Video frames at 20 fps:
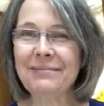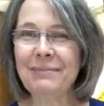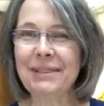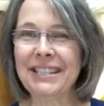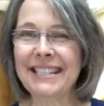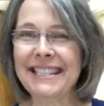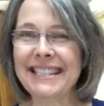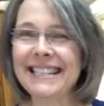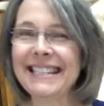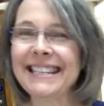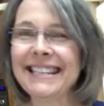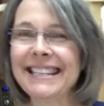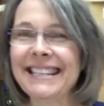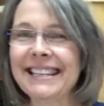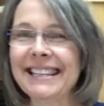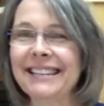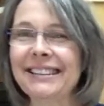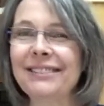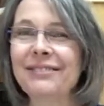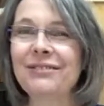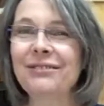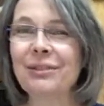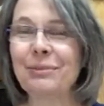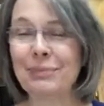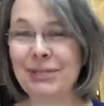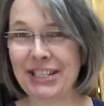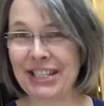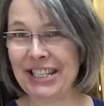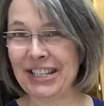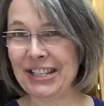Martina here from
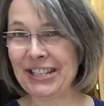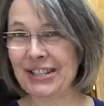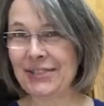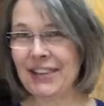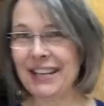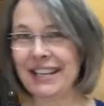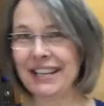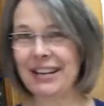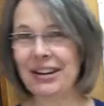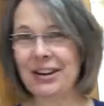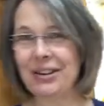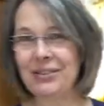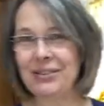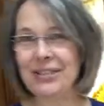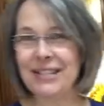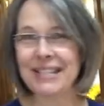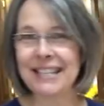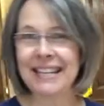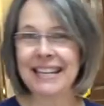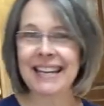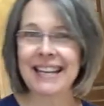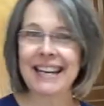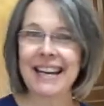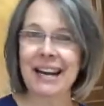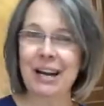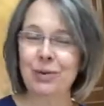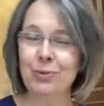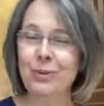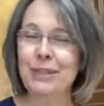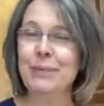Martina's Vegan House.
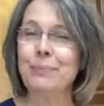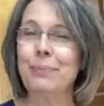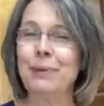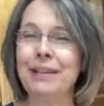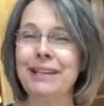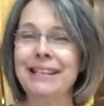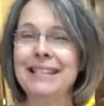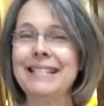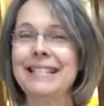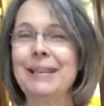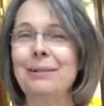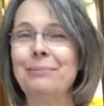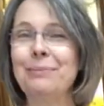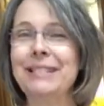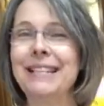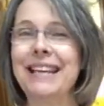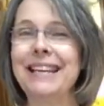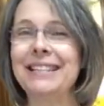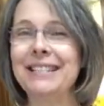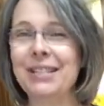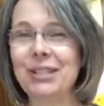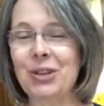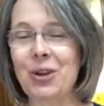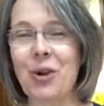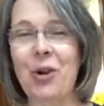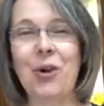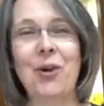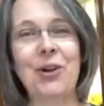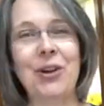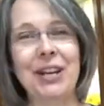I was pitting some dates
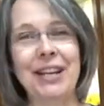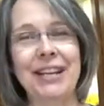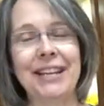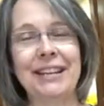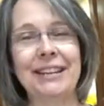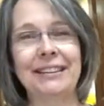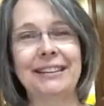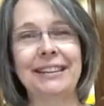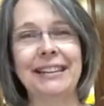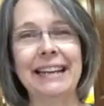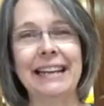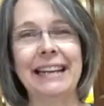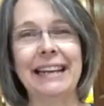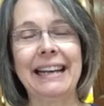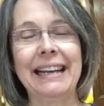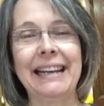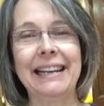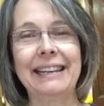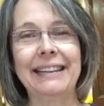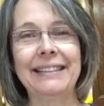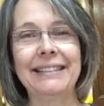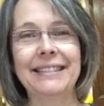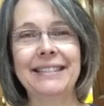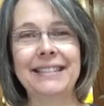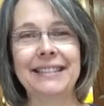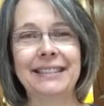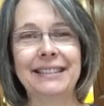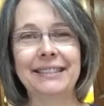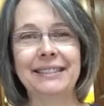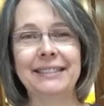earlier and
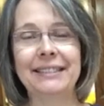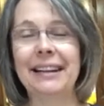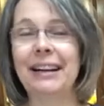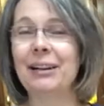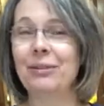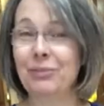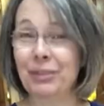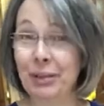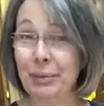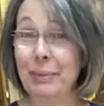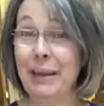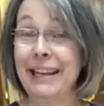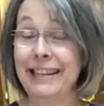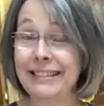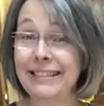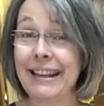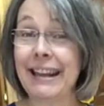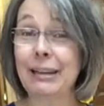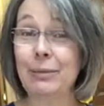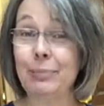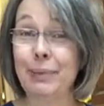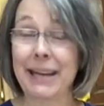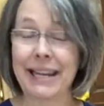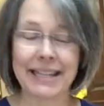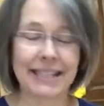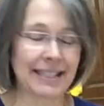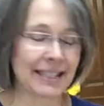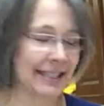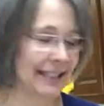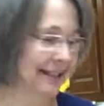I want to make date
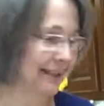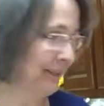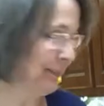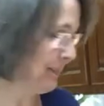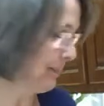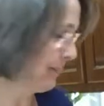paste.